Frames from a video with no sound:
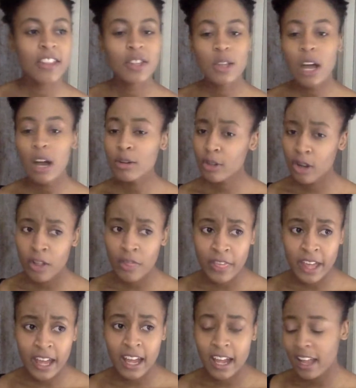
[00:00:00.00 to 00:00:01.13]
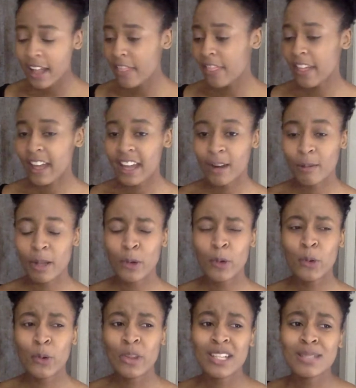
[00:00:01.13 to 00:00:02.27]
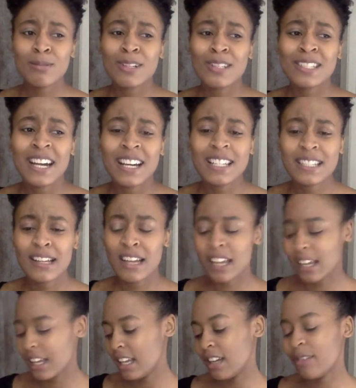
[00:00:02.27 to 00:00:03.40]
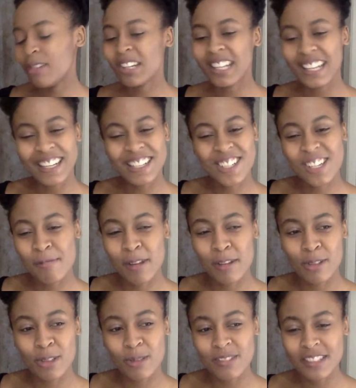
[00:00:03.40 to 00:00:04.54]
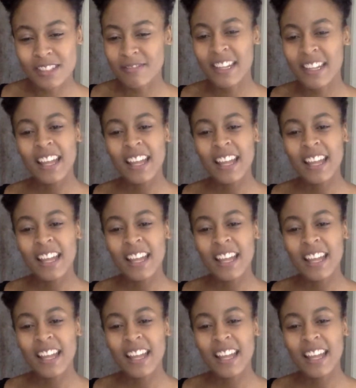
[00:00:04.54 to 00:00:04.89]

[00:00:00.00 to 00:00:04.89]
And so I would go there and then I'm like, oh, that smells nice. And I'm like, uh, okay, I don't need perfumes.